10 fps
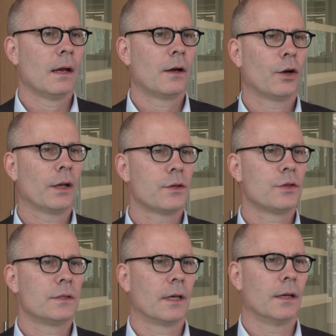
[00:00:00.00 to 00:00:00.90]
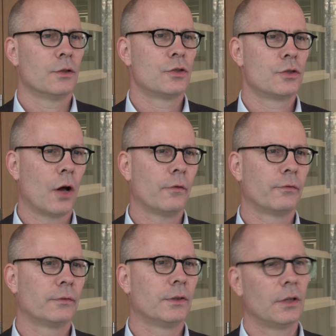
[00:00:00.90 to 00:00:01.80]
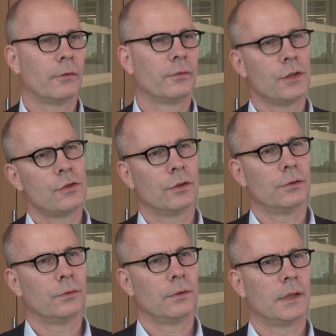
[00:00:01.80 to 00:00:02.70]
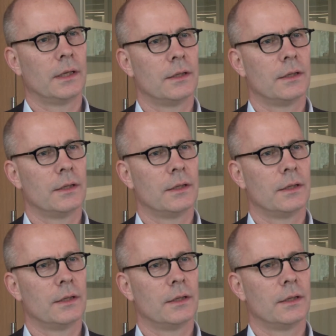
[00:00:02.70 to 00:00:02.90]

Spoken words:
Cartilage is a soft, tough tissue that